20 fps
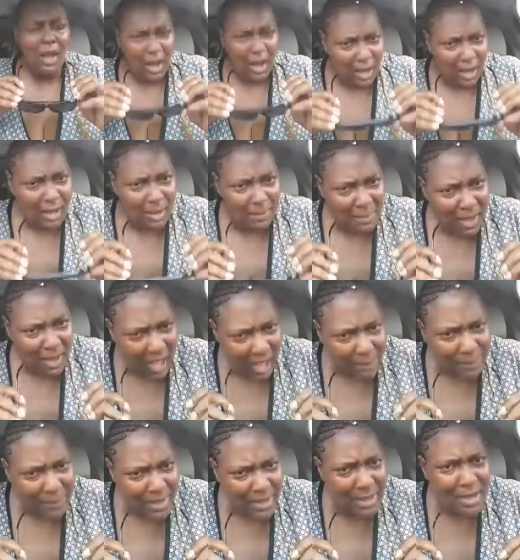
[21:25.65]
And I'm
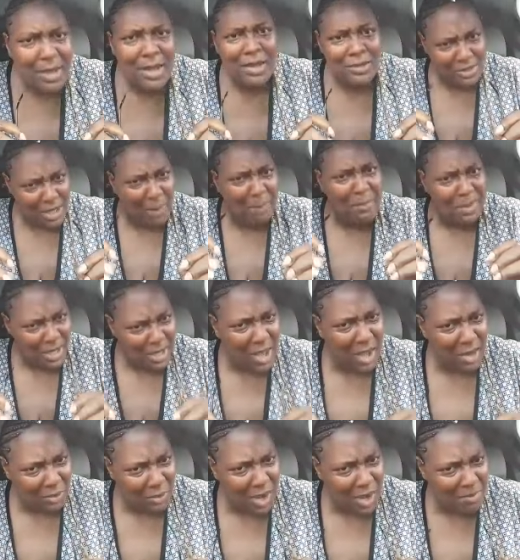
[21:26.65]
happy to be
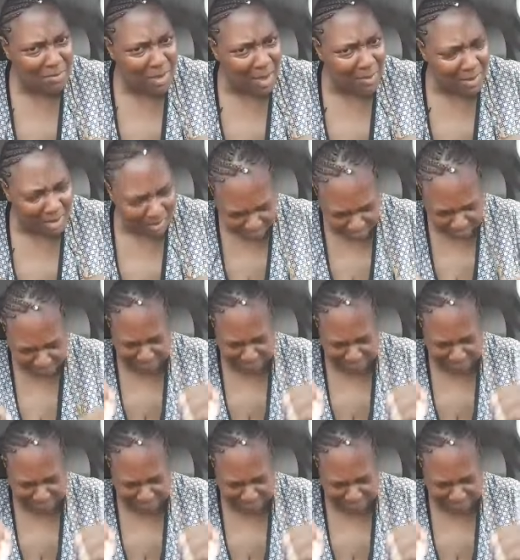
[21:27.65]
a grandmama.